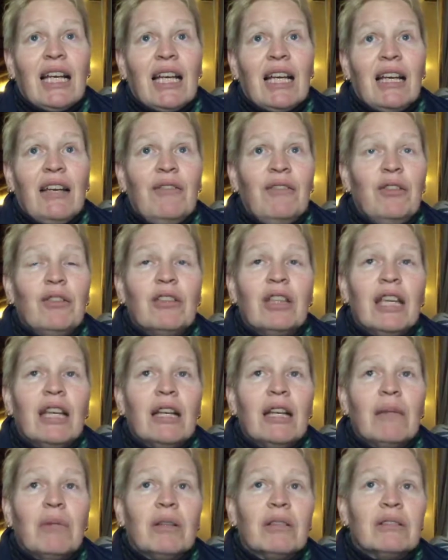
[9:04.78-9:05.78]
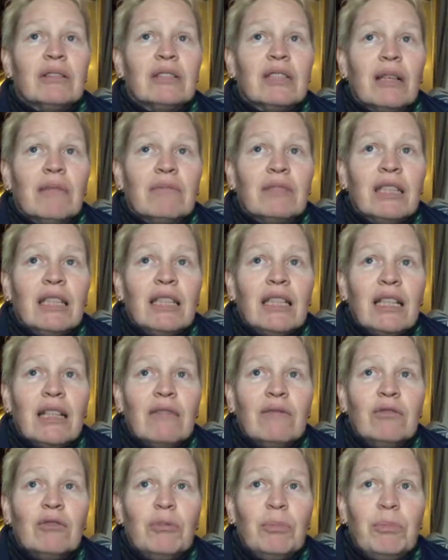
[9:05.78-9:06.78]
If you think about something
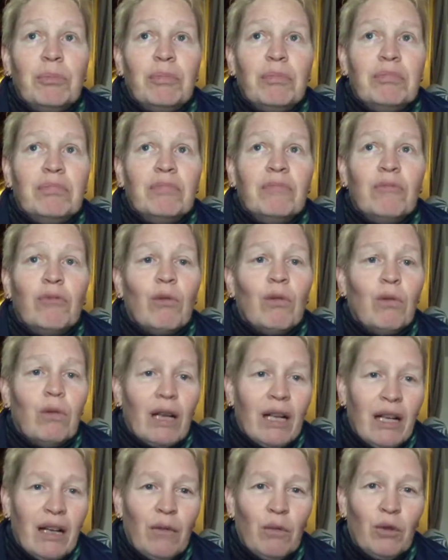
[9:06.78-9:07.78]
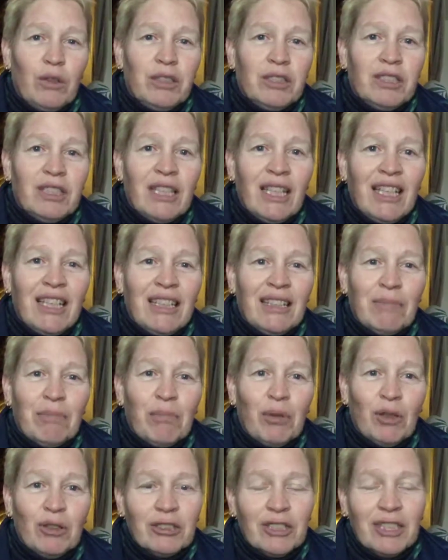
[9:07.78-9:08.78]
what I would say the
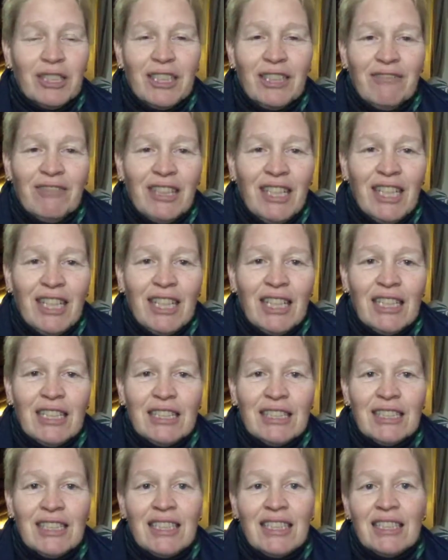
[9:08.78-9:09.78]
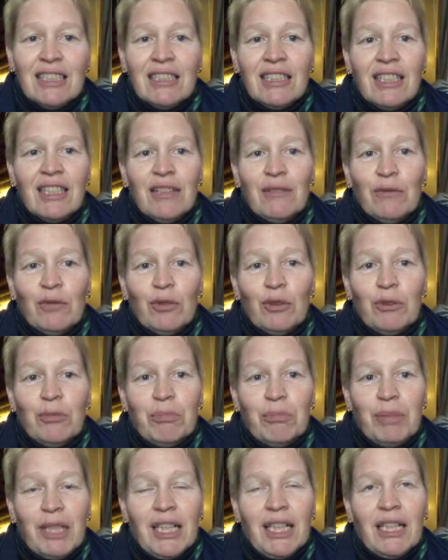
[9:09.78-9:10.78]
positive thing is, it would
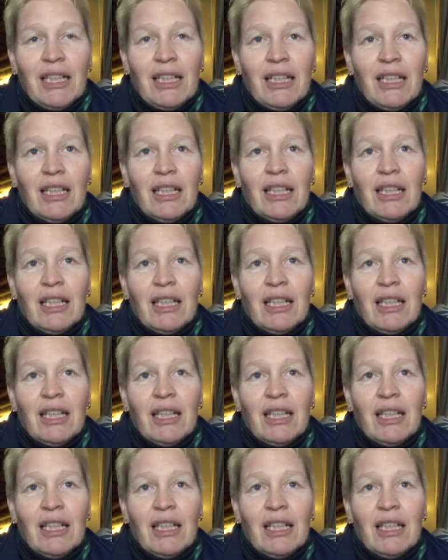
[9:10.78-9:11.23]
be